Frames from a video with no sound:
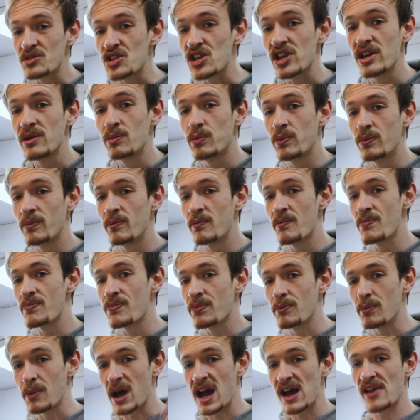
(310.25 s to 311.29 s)
cheap
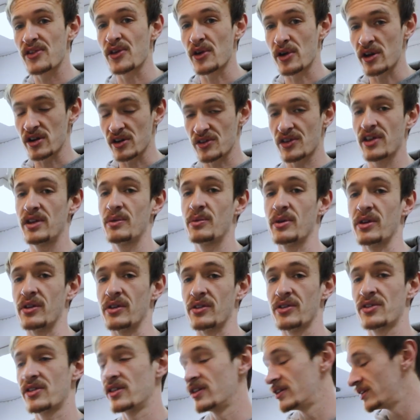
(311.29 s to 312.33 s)
Mazda RX-8
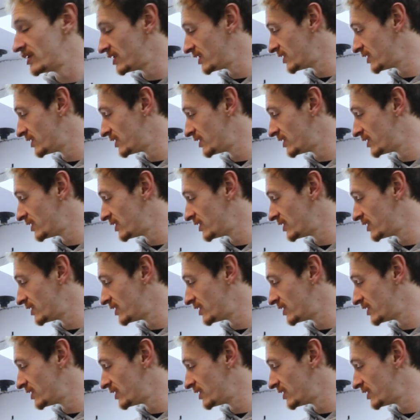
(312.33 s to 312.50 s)
wheels.